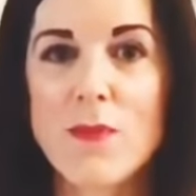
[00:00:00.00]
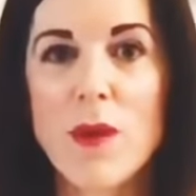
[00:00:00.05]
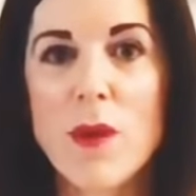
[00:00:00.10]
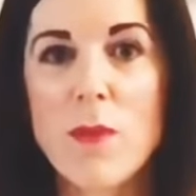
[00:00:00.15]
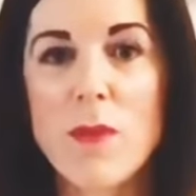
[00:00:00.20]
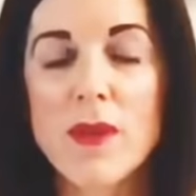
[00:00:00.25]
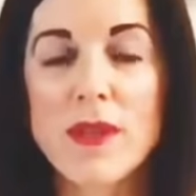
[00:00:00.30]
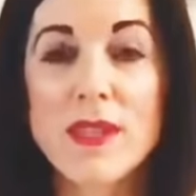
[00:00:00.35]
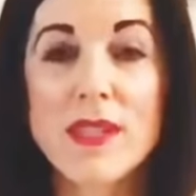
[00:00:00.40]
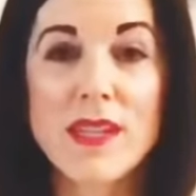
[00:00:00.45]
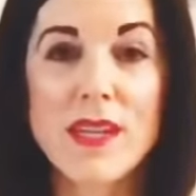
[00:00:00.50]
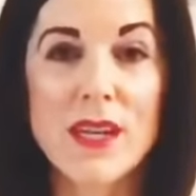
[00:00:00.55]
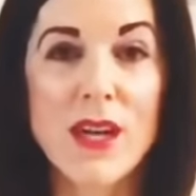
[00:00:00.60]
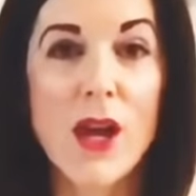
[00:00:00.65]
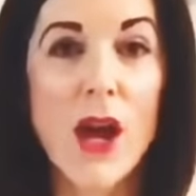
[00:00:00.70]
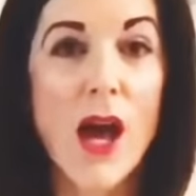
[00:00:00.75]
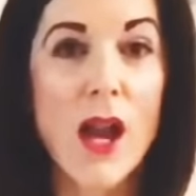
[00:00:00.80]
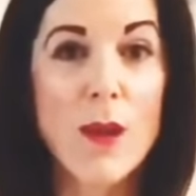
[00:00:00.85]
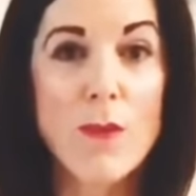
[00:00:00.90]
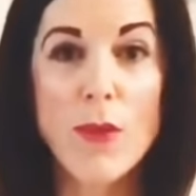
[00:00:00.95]
People had done
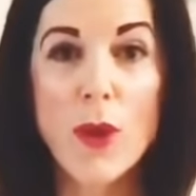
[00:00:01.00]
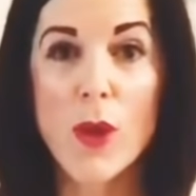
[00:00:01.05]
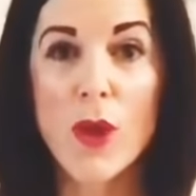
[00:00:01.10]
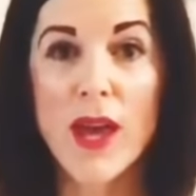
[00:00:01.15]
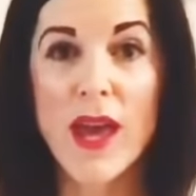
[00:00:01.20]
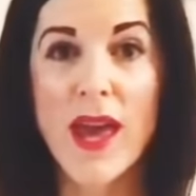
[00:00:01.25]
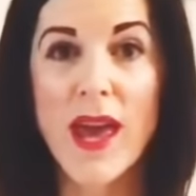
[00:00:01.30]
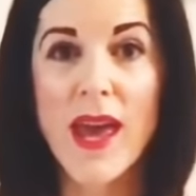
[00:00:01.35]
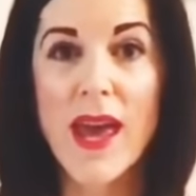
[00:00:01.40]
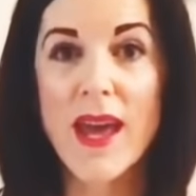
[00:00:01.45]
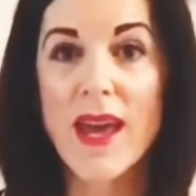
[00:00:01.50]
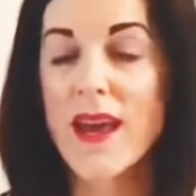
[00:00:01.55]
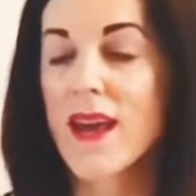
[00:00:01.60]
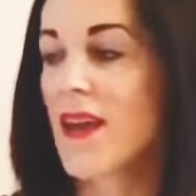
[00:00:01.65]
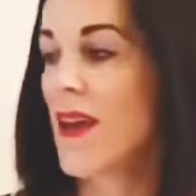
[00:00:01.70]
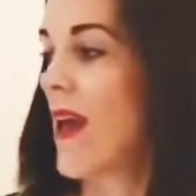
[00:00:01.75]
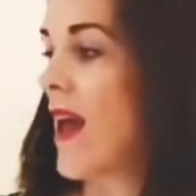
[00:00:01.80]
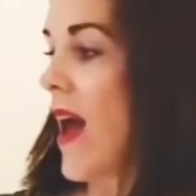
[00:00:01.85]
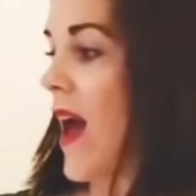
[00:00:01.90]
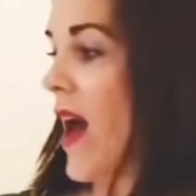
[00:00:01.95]
colour blocking
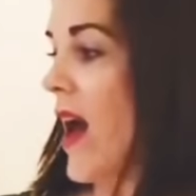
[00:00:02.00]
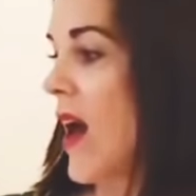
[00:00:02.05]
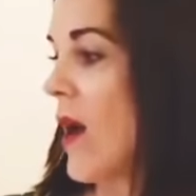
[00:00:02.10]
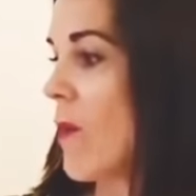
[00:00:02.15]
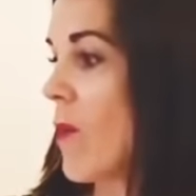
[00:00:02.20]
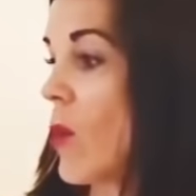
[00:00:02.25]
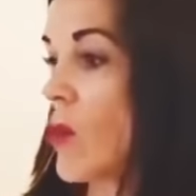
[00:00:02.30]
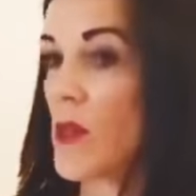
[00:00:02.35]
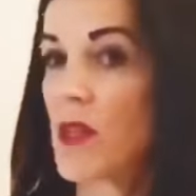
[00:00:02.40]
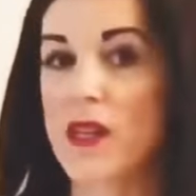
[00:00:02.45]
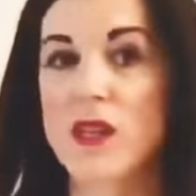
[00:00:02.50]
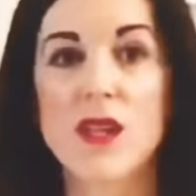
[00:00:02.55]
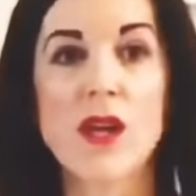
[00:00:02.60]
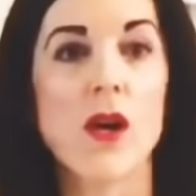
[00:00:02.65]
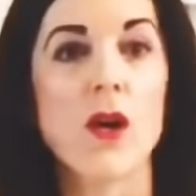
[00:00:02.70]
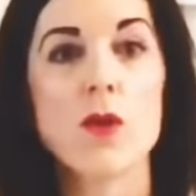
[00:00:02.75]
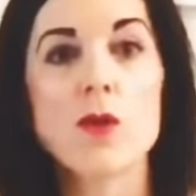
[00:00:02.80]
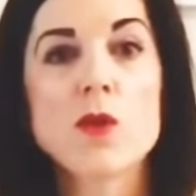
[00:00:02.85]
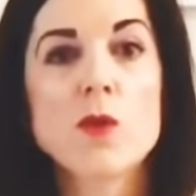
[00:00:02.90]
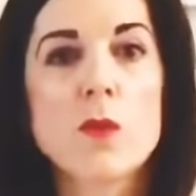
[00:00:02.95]
or done the
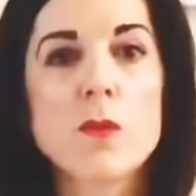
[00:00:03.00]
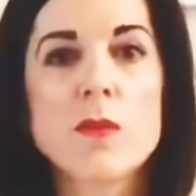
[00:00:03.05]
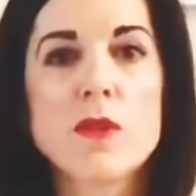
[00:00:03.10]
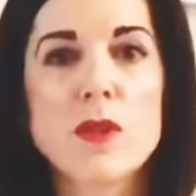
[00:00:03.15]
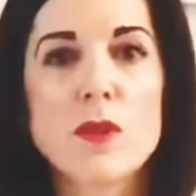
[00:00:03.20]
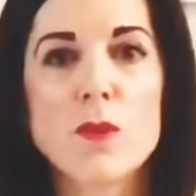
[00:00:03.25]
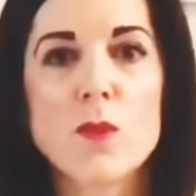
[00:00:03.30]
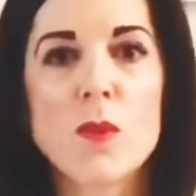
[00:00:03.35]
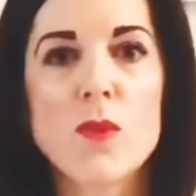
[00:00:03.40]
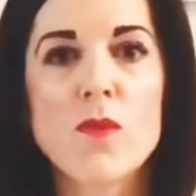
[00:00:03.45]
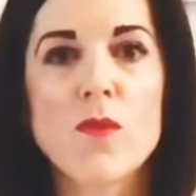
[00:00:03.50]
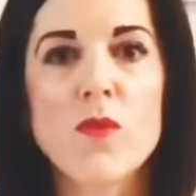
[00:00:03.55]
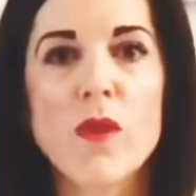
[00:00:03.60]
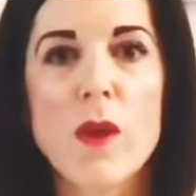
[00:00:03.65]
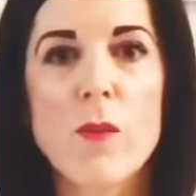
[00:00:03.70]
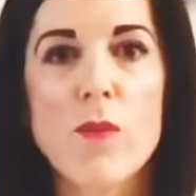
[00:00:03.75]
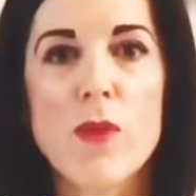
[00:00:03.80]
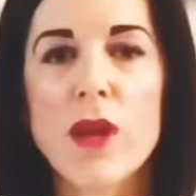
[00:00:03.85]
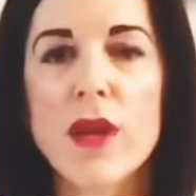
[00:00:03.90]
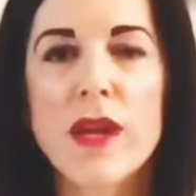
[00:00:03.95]
whole swimsuit in one
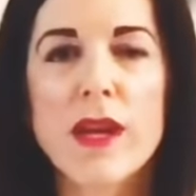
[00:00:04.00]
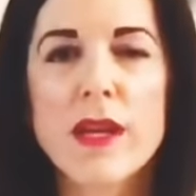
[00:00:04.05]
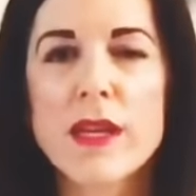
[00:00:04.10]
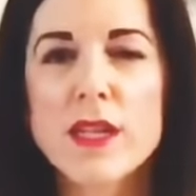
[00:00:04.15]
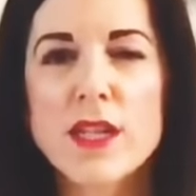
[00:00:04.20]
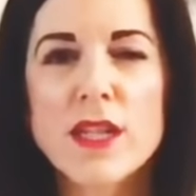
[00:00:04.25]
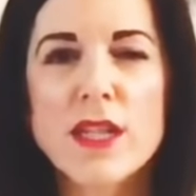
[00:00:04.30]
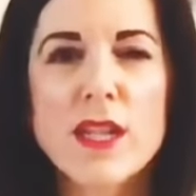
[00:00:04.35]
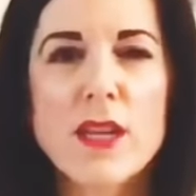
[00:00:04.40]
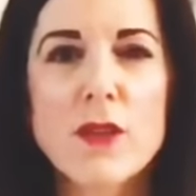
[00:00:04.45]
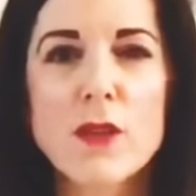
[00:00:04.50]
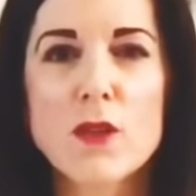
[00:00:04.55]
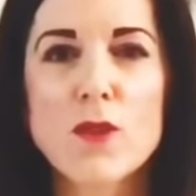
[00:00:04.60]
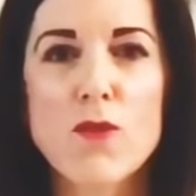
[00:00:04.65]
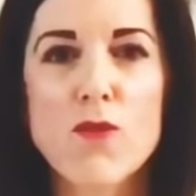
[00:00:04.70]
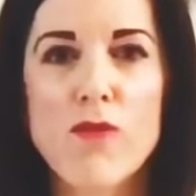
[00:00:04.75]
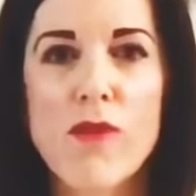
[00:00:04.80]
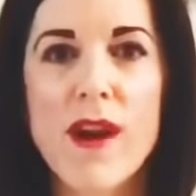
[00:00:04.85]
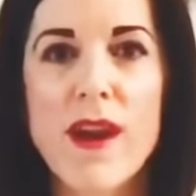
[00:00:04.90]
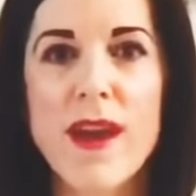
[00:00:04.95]
fabric, and it just looked
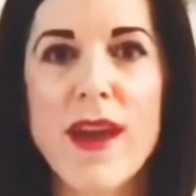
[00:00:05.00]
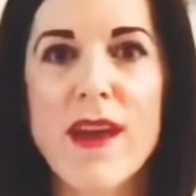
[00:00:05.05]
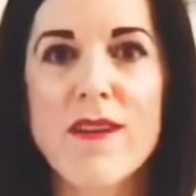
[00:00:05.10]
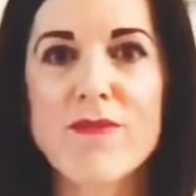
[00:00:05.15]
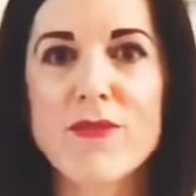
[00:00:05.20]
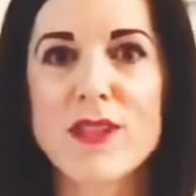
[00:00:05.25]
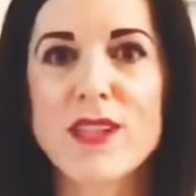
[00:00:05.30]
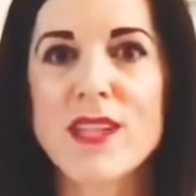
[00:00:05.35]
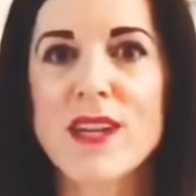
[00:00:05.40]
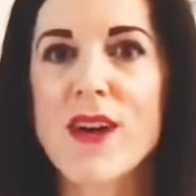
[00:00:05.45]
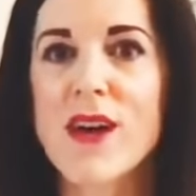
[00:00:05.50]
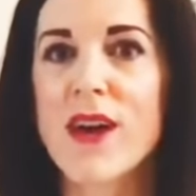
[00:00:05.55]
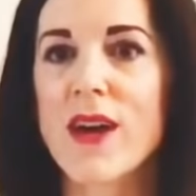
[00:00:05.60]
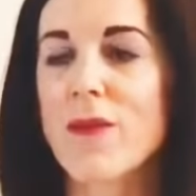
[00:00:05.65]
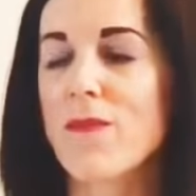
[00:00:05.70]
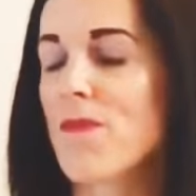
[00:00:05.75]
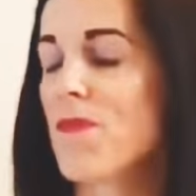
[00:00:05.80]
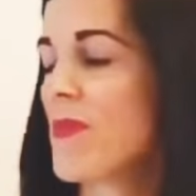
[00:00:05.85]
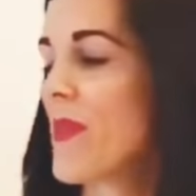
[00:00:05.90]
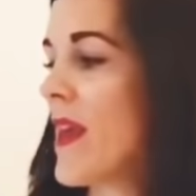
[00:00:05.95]
great every
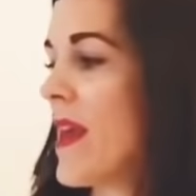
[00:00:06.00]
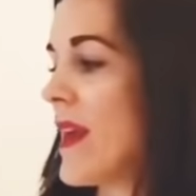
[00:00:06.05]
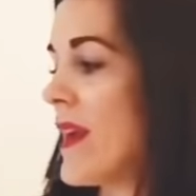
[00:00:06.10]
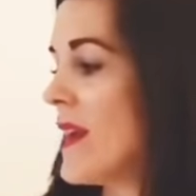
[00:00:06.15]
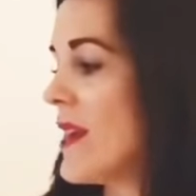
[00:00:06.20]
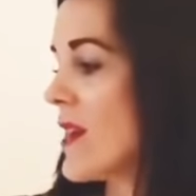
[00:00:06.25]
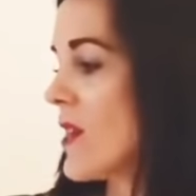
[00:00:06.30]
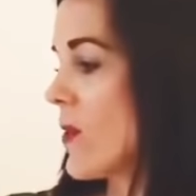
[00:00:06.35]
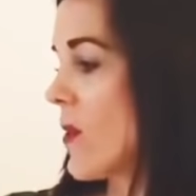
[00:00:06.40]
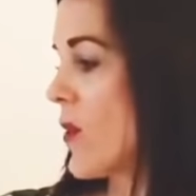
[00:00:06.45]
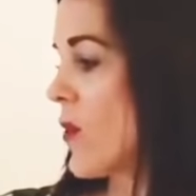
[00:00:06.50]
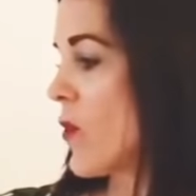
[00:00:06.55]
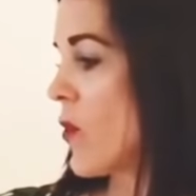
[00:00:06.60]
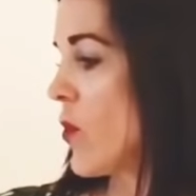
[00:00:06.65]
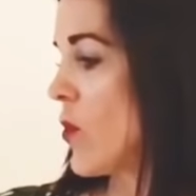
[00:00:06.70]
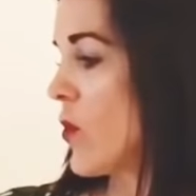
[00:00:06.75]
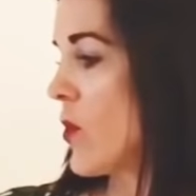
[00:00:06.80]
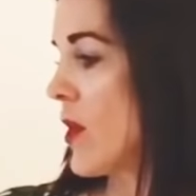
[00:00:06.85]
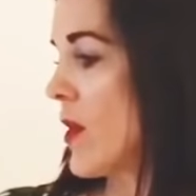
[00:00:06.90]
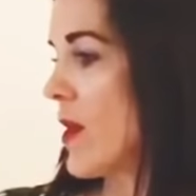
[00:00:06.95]
time. So I
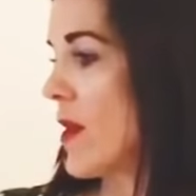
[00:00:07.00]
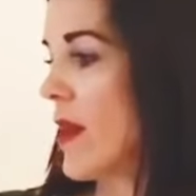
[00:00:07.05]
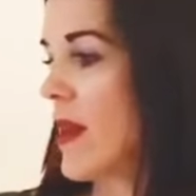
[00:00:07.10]
thought